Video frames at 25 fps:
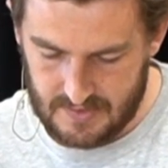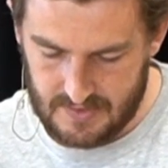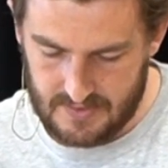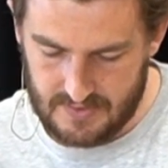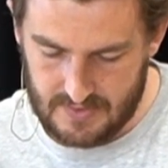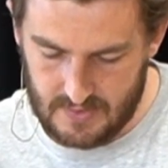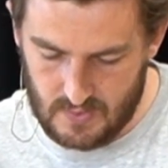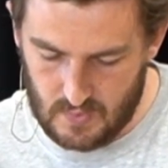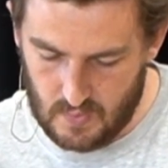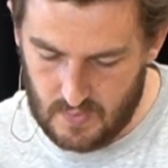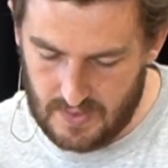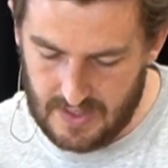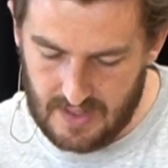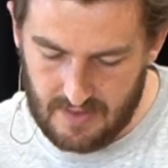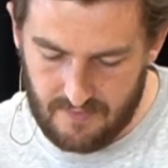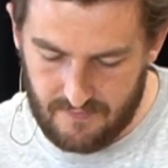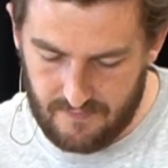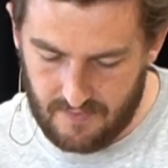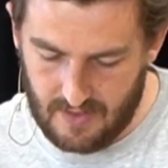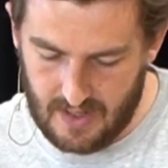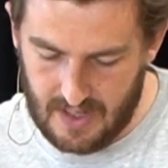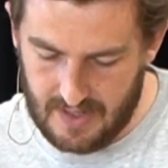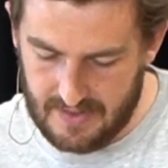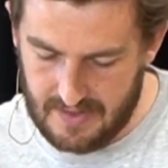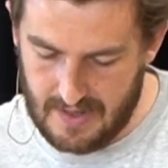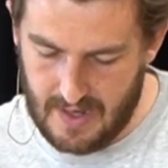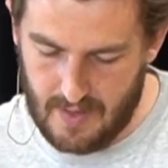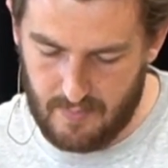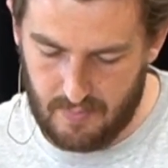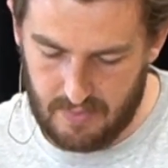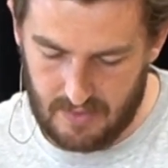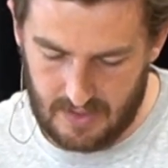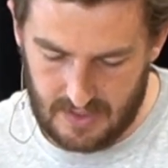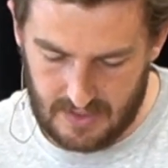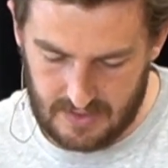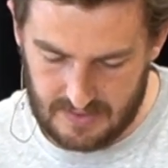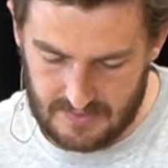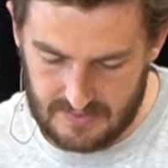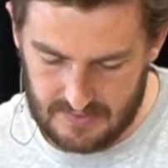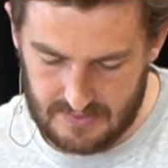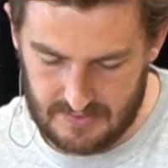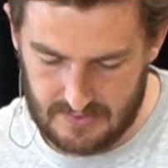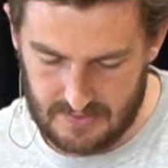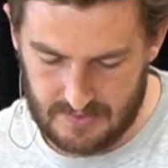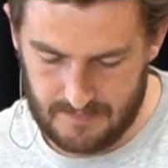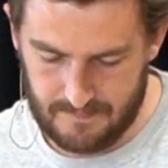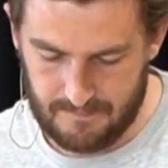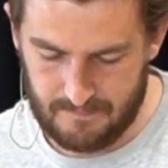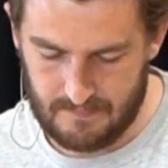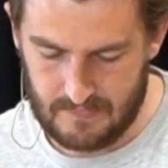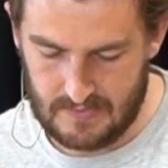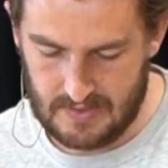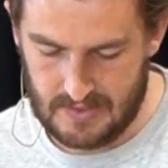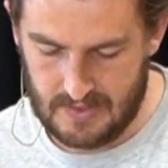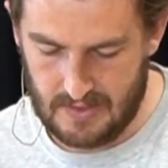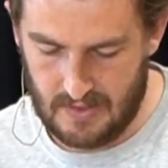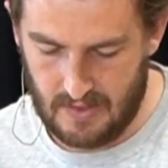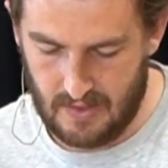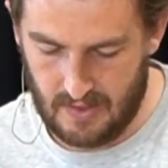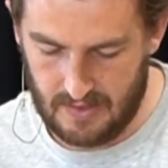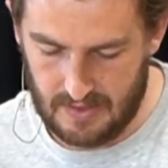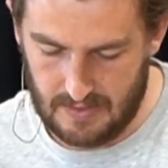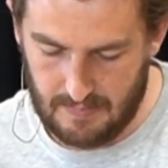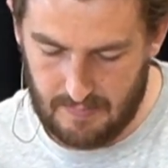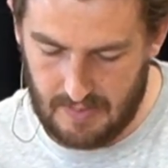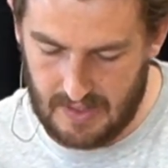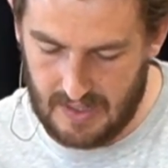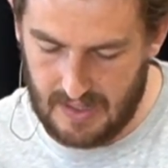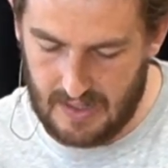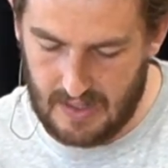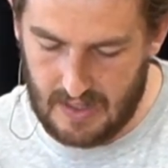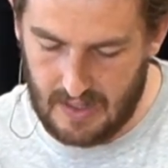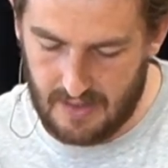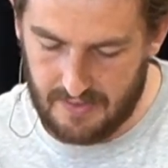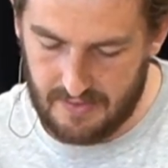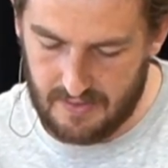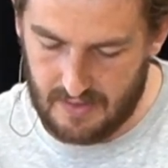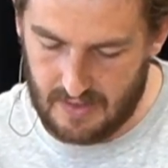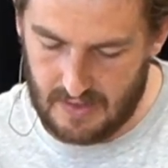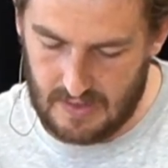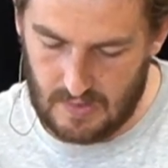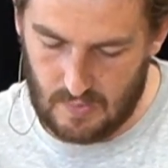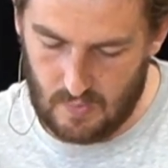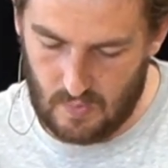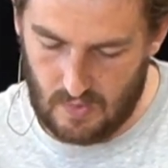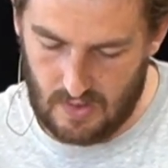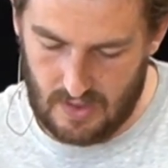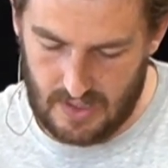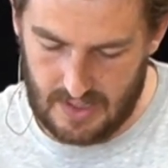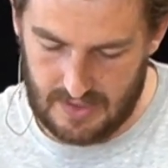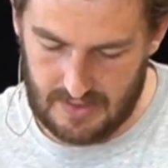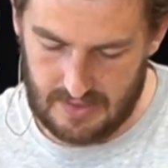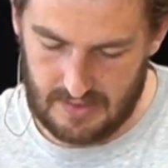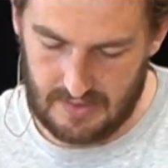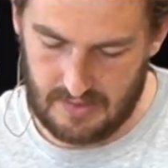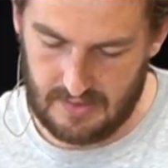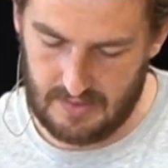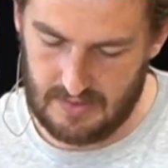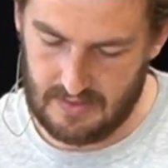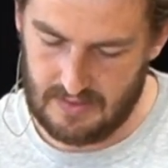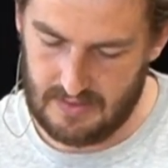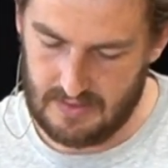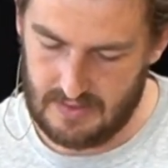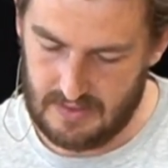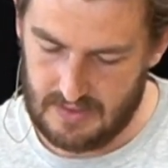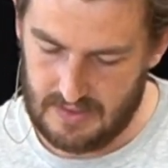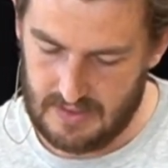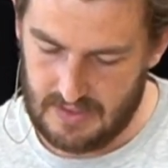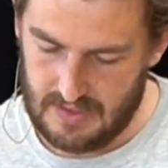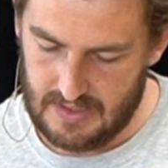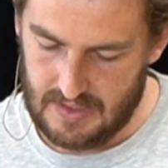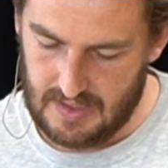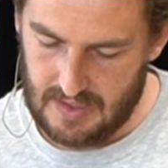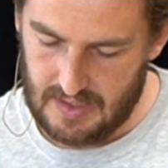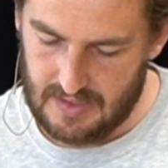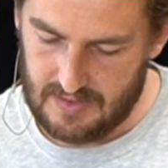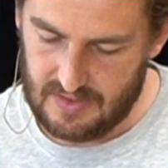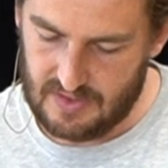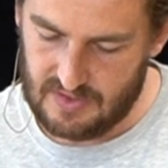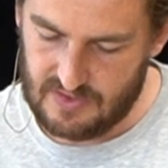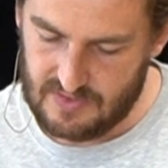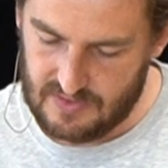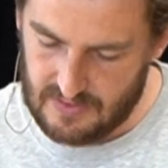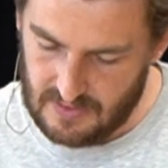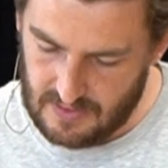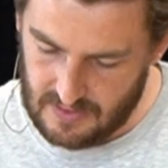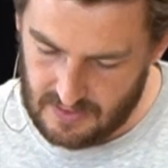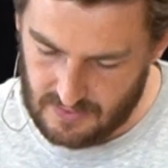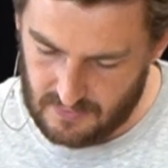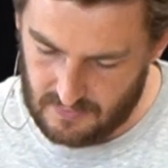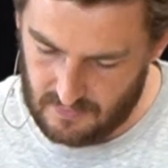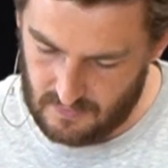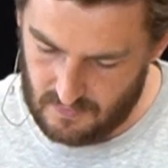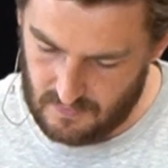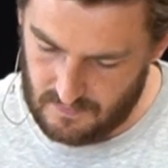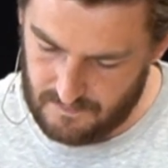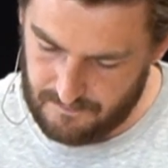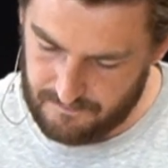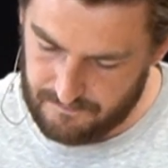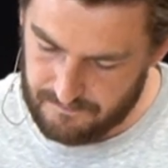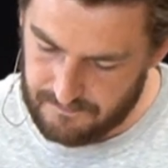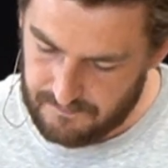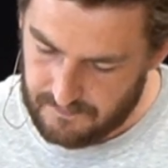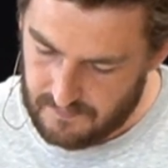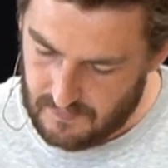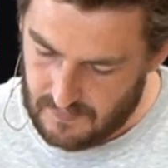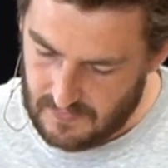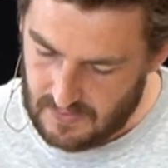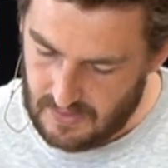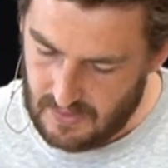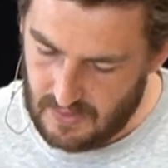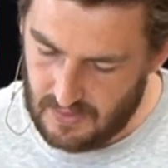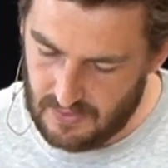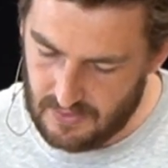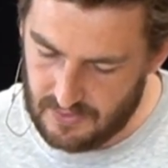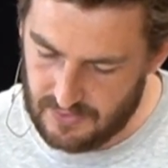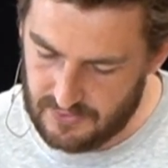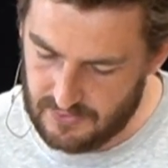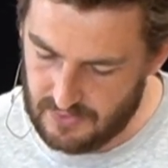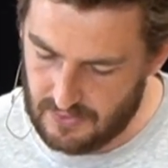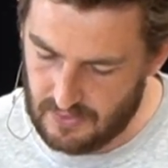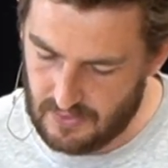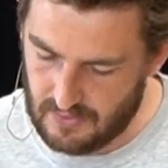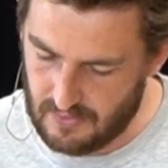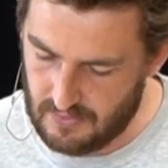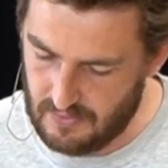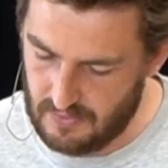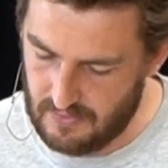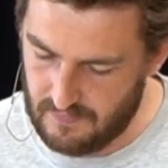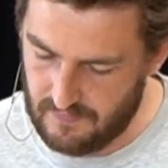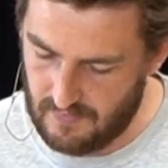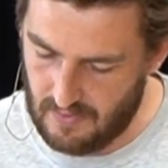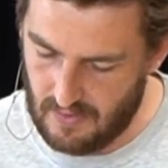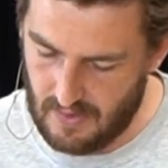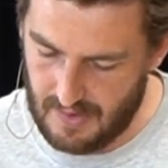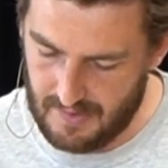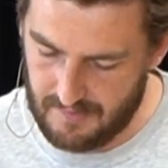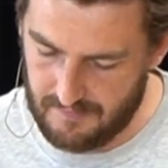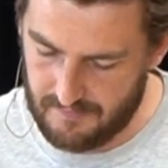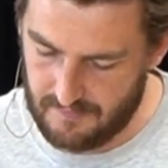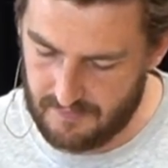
till we find our place on the path unwinding in the circle, the circle of life.